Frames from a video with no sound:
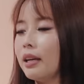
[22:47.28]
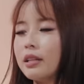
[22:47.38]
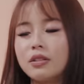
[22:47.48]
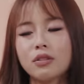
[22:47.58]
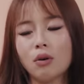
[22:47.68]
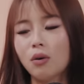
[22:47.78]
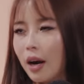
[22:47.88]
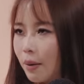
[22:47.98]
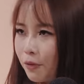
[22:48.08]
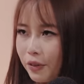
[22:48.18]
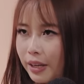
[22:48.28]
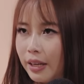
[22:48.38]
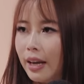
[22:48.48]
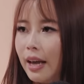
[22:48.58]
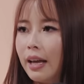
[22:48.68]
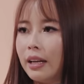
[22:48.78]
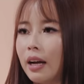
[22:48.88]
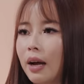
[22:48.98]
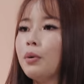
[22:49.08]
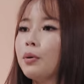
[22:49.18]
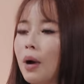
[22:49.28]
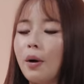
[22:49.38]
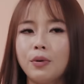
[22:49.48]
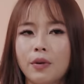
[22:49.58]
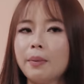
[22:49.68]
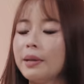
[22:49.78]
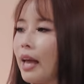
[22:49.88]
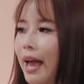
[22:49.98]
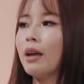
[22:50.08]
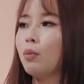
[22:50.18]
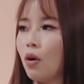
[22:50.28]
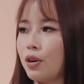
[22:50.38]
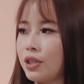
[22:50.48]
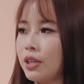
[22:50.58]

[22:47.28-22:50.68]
Yes. It's so comfy. And I would recommend to hand wash